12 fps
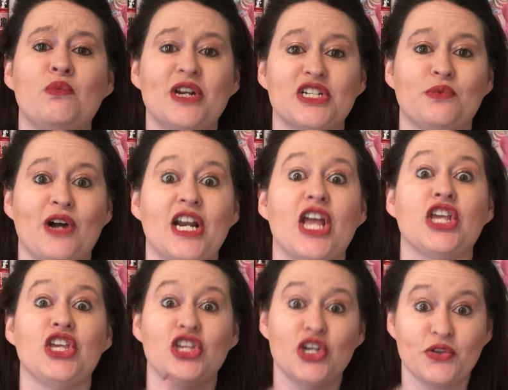which one
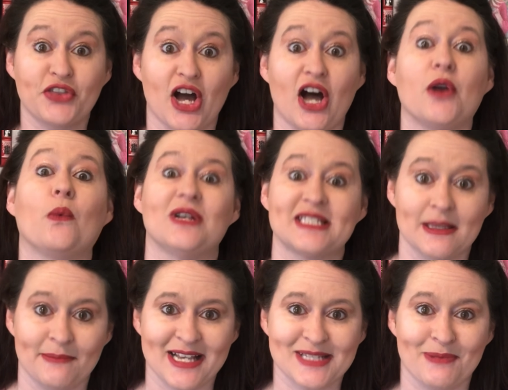you thought was
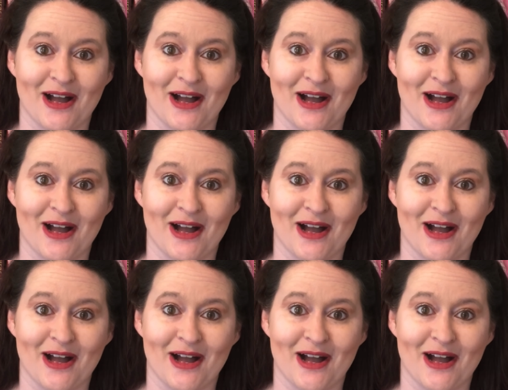the best